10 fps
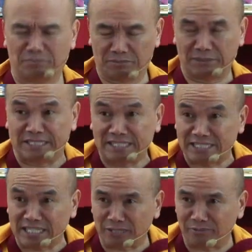the
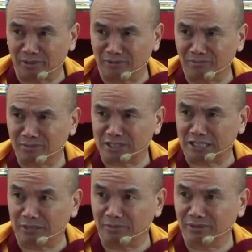table.
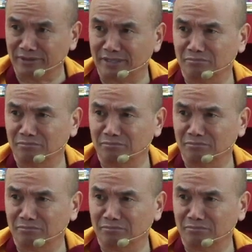Table